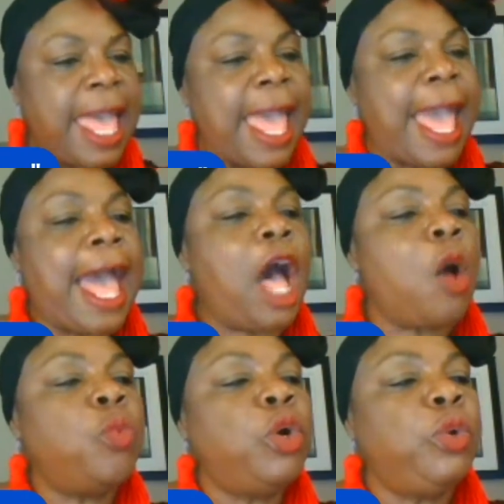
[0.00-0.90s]

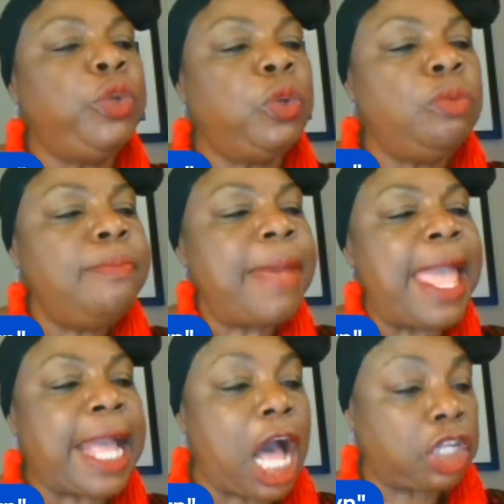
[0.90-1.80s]
how will you
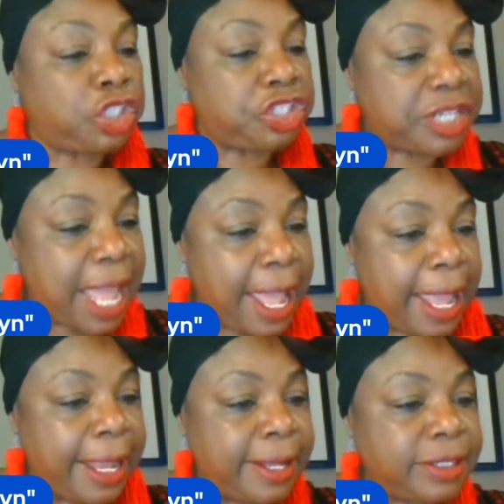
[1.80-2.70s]
make a
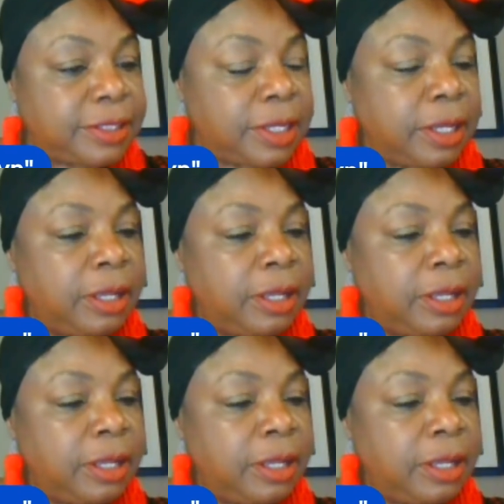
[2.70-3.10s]
change